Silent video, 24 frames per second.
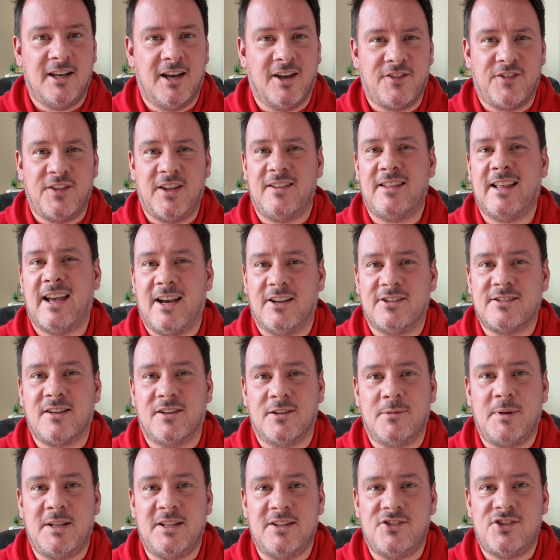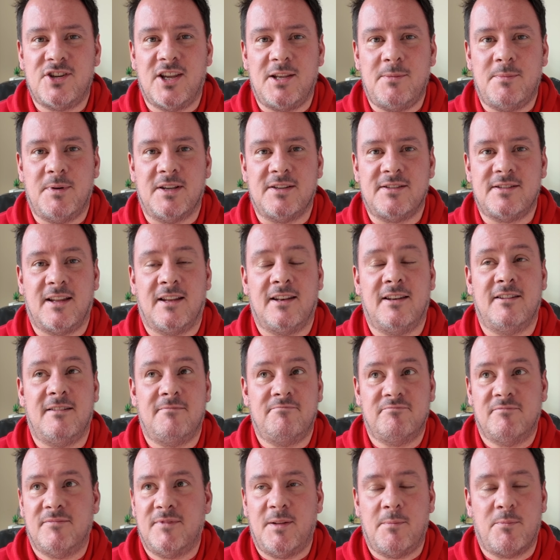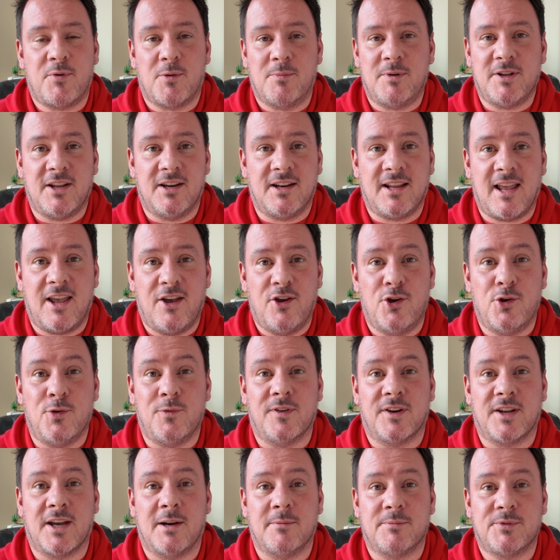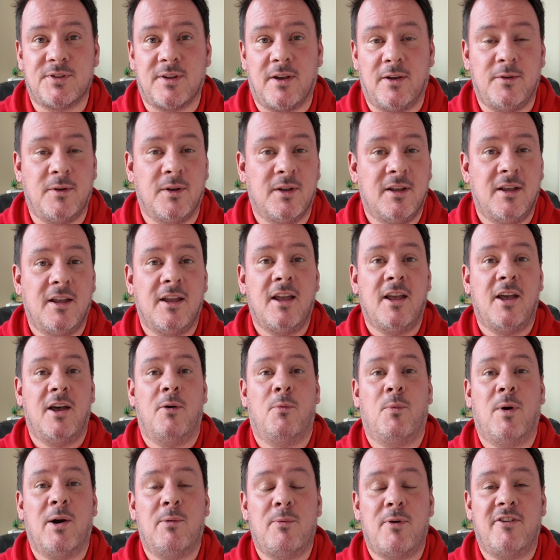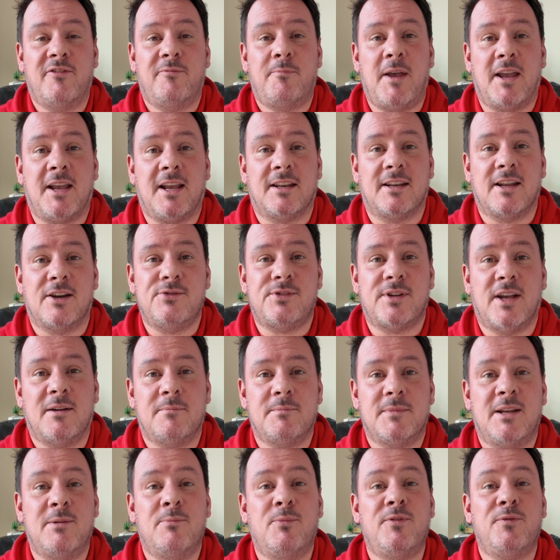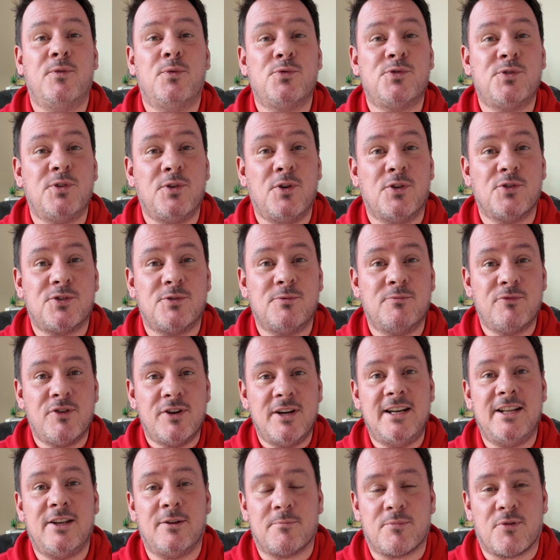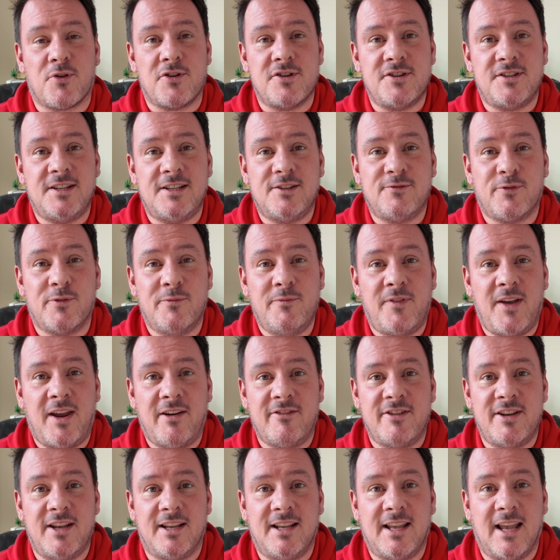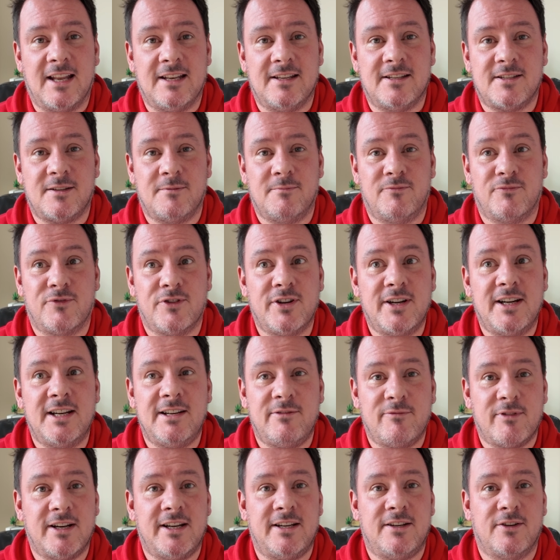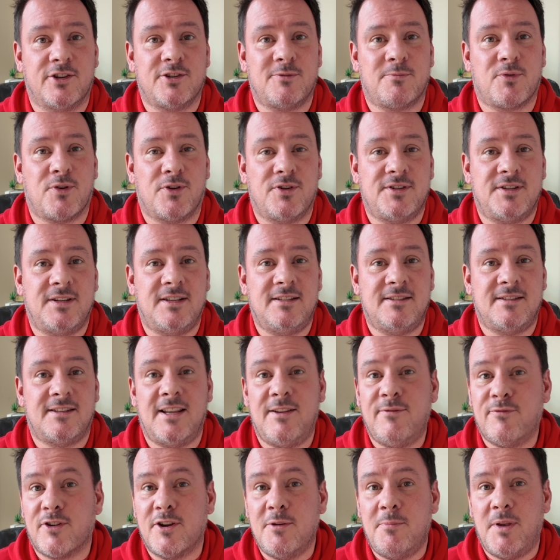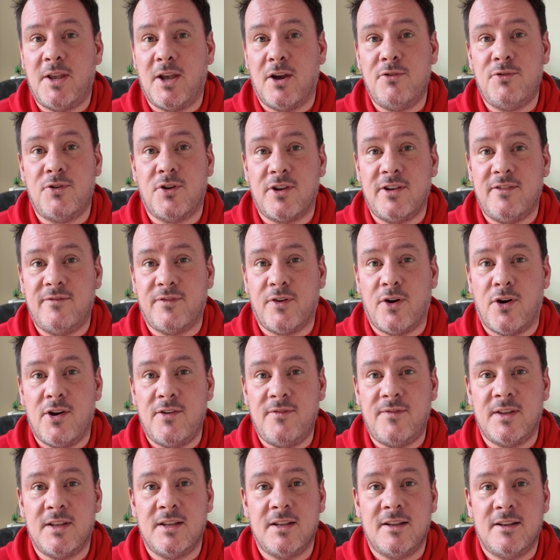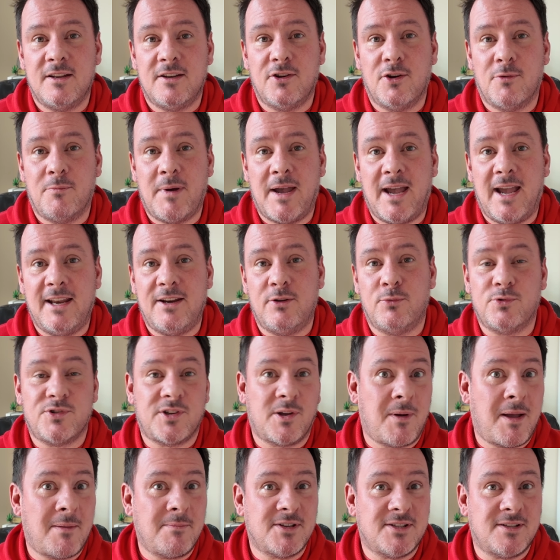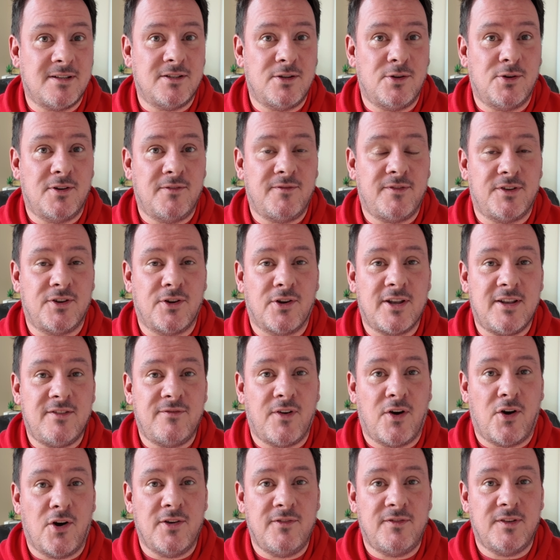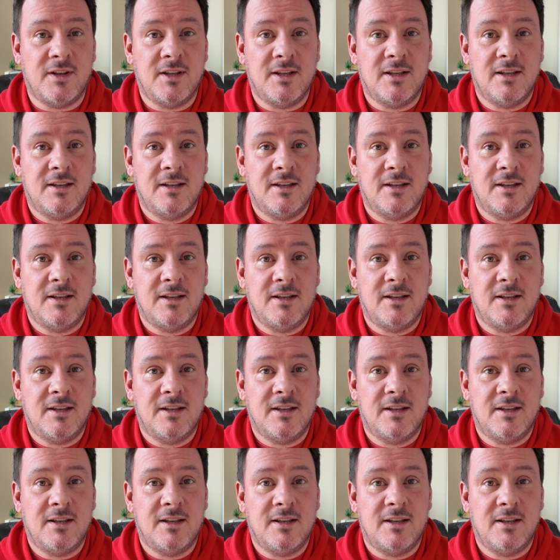I think that's going to be the cheapest, and they're probably going to get hoovered up, so well worth picking those up. Then we've also got some really good prices from Very again. Some really nice prices. C-3PO, $95. Not bad. Also Amazon doing it for $95.